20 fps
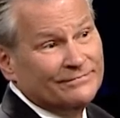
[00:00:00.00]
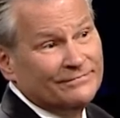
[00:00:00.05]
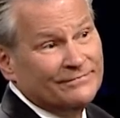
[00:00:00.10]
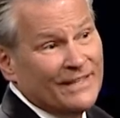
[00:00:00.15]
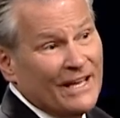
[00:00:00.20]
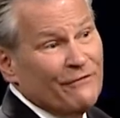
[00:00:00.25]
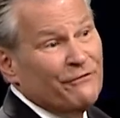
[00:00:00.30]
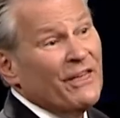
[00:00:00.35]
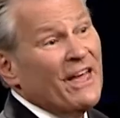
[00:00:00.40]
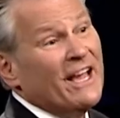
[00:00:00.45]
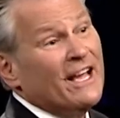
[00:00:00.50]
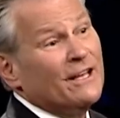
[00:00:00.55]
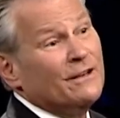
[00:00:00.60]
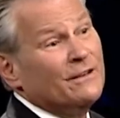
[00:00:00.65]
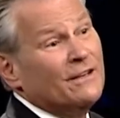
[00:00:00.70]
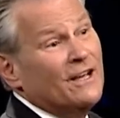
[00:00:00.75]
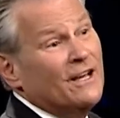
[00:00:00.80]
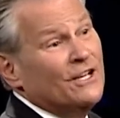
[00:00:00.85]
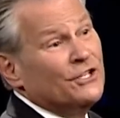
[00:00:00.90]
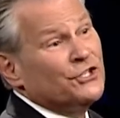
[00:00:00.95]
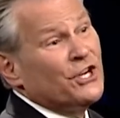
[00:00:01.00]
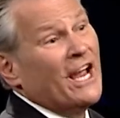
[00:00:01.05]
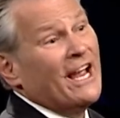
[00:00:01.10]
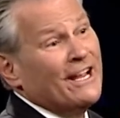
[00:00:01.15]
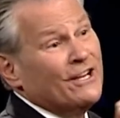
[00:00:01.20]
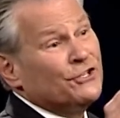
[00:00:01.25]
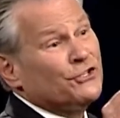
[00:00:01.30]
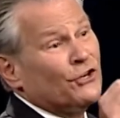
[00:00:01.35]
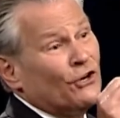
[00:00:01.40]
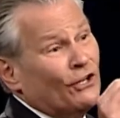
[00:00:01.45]
If they could
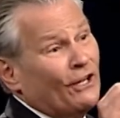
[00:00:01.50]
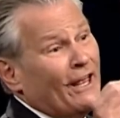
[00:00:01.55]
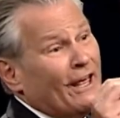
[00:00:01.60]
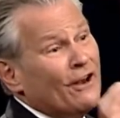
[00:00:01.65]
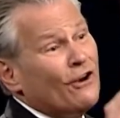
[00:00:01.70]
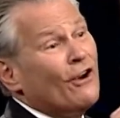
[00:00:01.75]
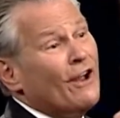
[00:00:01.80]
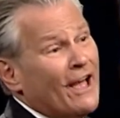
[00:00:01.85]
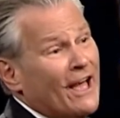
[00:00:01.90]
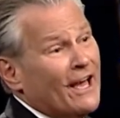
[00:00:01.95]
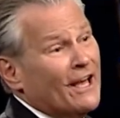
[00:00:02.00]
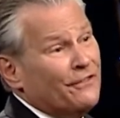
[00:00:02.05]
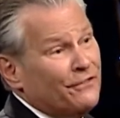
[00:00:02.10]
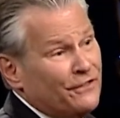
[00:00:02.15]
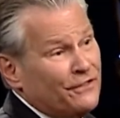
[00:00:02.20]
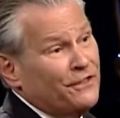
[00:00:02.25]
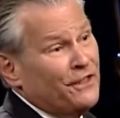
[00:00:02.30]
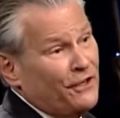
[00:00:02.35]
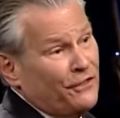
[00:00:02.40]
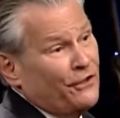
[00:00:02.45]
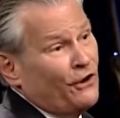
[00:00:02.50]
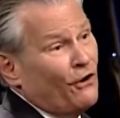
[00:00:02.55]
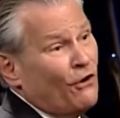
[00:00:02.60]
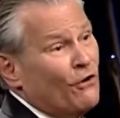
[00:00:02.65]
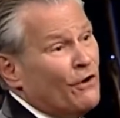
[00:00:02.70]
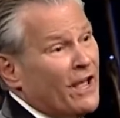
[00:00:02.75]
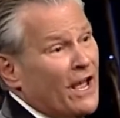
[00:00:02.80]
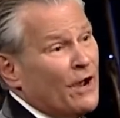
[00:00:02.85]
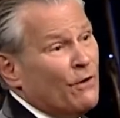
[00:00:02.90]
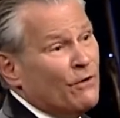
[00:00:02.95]
change their letterhead, they're
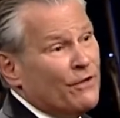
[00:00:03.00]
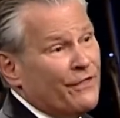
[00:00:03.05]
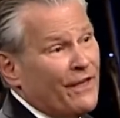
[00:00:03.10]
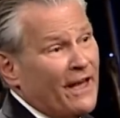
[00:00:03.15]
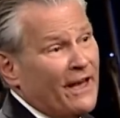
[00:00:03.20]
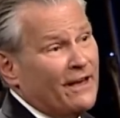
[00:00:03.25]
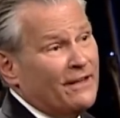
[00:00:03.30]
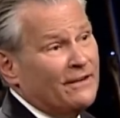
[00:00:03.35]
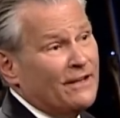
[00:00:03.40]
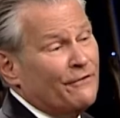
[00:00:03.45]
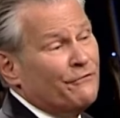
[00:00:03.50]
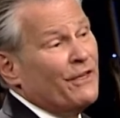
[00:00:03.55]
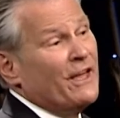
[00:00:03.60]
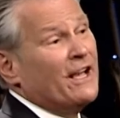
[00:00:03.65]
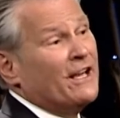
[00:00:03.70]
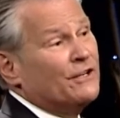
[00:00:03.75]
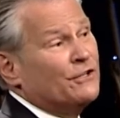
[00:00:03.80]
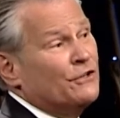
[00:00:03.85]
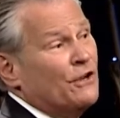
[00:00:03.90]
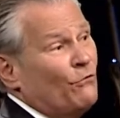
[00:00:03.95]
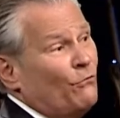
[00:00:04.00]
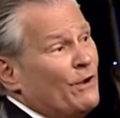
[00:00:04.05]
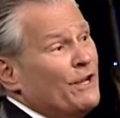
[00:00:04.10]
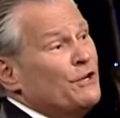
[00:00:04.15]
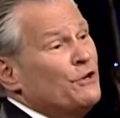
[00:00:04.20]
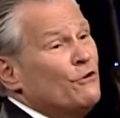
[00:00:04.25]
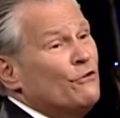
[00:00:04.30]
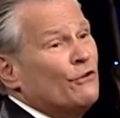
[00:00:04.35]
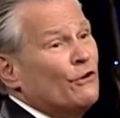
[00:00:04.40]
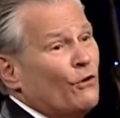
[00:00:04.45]
okay with that. If they could
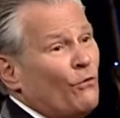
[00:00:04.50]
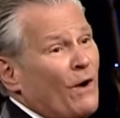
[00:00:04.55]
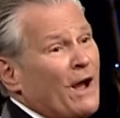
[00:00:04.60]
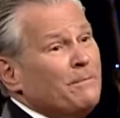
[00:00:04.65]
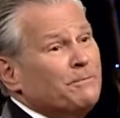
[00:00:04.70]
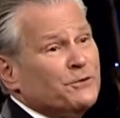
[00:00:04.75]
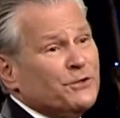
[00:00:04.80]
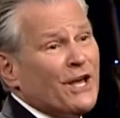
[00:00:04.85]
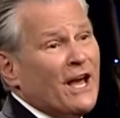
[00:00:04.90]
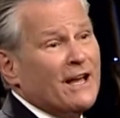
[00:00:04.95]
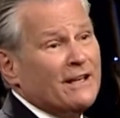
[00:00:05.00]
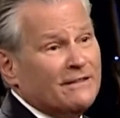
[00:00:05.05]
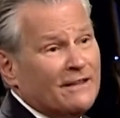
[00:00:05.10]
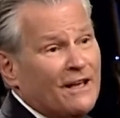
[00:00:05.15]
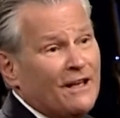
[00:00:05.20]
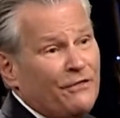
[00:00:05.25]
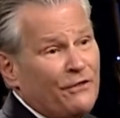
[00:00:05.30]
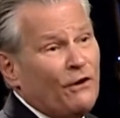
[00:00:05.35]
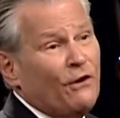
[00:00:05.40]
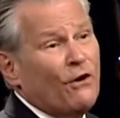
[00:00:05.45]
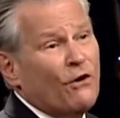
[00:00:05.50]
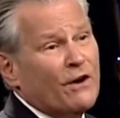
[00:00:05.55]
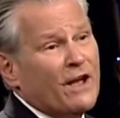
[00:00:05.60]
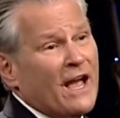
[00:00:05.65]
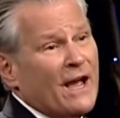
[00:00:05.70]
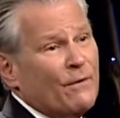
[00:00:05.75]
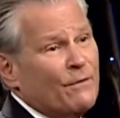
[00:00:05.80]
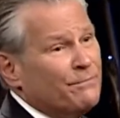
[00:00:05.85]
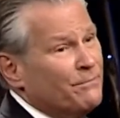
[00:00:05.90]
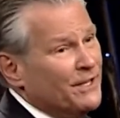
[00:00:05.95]
redo their website, they're
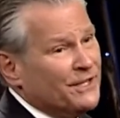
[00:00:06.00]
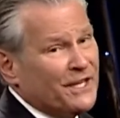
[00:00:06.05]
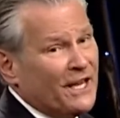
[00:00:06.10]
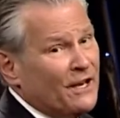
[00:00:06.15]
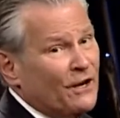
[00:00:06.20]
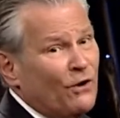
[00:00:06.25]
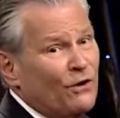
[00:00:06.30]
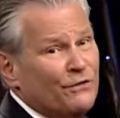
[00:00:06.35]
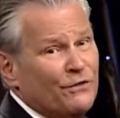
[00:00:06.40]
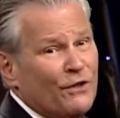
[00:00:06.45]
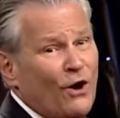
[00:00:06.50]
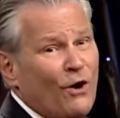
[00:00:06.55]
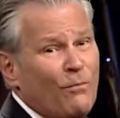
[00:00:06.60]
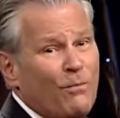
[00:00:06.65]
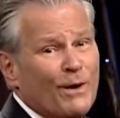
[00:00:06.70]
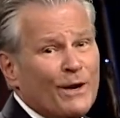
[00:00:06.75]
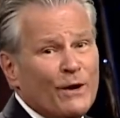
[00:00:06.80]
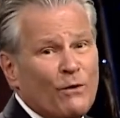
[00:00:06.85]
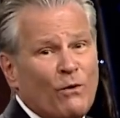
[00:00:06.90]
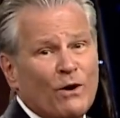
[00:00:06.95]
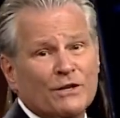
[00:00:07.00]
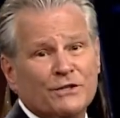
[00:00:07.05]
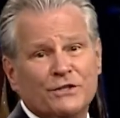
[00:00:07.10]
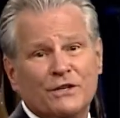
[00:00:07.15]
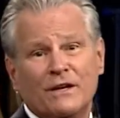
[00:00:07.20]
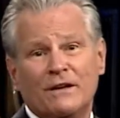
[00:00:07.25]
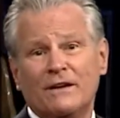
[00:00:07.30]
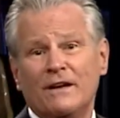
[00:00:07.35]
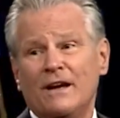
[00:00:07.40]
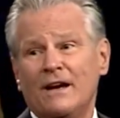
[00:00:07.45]
okay with, but they don't, nobody wants
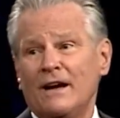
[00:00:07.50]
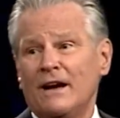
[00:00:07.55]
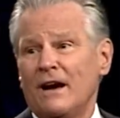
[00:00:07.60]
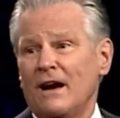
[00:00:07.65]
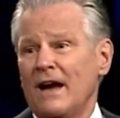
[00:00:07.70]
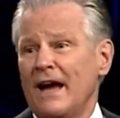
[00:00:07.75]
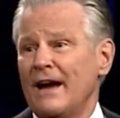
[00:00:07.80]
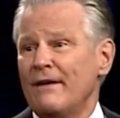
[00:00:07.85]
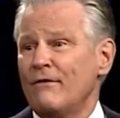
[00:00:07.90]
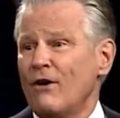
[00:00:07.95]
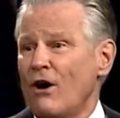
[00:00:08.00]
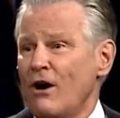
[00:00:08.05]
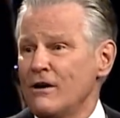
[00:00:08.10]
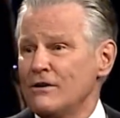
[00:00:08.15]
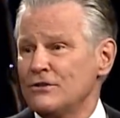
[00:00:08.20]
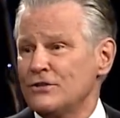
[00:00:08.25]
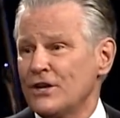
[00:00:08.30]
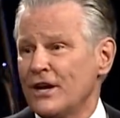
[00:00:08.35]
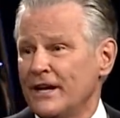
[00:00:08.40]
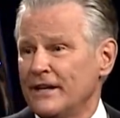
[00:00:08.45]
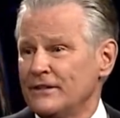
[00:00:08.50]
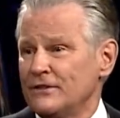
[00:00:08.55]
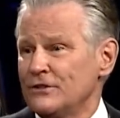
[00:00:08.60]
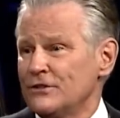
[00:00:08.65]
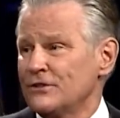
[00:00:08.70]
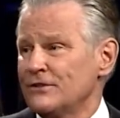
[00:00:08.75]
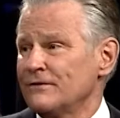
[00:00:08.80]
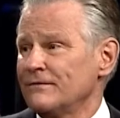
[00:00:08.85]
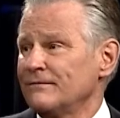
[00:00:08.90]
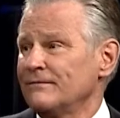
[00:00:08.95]
to have a heart change.